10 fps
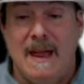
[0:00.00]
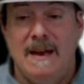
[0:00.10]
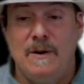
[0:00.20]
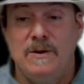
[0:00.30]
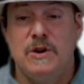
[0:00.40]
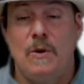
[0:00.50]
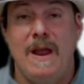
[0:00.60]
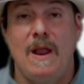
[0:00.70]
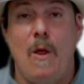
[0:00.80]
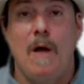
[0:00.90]
I know the show
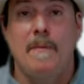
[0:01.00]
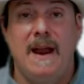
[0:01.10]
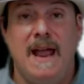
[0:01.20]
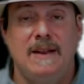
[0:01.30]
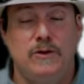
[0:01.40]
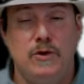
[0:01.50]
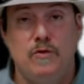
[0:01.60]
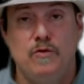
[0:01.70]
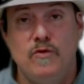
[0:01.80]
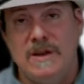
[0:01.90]
went long, but I had two
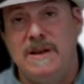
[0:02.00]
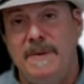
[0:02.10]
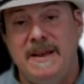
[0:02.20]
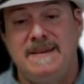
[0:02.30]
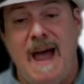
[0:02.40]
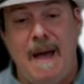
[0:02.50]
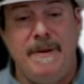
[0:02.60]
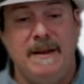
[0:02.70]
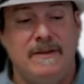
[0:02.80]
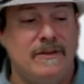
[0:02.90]
really big
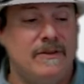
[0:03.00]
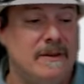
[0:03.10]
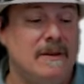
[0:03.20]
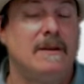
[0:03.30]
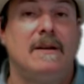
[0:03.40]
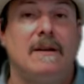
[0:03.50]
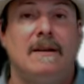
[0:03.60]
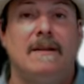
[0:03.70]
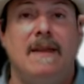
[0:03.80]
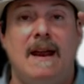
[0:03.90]
topics
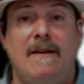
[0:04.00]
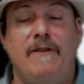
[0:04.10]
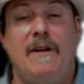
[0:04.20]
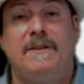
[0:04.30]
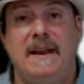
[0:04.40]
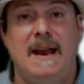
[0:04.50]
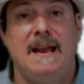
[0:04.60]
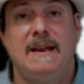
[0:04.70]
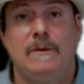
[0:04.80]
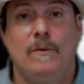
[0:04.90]
that I felt that
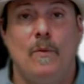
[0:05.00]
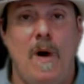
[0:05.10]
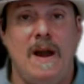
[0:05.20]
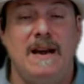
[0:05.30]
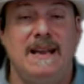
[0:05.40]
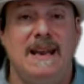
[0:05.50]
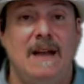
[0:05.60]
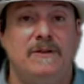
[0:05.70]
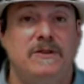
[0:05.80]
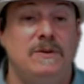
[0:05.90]
I wanted to get
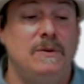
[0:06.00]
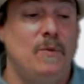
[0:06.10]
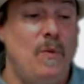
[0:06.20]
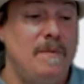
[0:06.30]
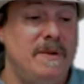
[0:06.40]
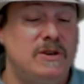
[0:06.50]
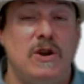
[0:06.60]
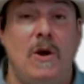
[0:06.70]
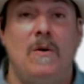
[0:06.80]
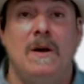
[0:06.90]
out to you in one big
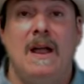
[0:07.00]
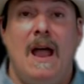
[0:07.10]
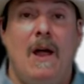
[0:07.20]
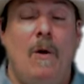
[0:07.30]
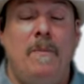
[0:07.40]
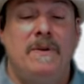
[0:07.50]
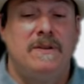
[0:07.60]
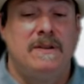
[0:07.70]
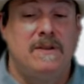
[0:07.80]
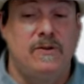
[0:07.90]
show. I hope
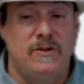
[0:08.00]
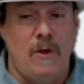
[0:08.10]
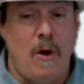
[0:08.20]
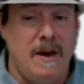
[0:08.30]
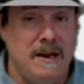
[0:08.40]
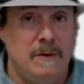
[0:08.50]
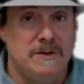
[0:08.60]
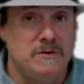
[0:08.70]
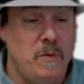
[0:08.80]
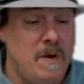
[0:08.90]
you thought it
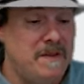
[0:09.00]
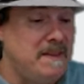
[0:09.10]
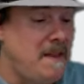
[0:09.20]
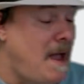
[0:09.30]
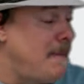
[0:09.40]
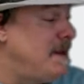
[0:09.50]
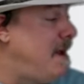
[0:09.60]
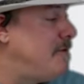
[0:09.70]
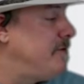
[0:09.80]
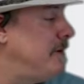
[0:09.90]
was worth the time and
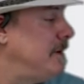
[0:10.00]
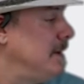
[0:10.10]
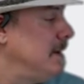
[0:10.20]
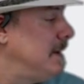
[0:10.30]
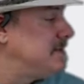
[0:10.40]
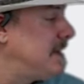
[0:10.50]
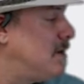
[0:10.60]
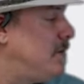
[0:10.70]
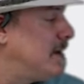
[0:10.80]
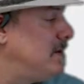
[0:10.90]
effort. Let's take
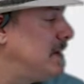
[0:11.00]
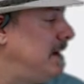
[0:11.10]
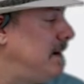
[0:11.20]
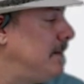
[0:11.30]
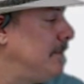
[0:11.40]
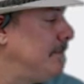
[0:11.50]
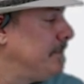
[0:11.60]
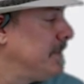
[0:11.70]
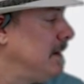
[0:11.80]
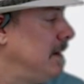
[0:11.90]
a quick look here.
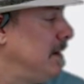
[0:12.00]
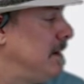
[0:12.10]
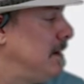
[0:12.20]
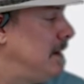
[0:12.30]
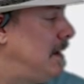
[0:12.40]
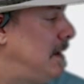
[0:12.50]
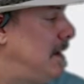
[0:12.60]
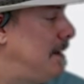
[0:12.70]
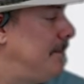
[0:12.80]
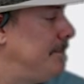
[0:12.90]

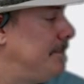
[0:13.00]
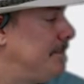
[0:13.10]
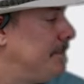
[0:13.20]
Um,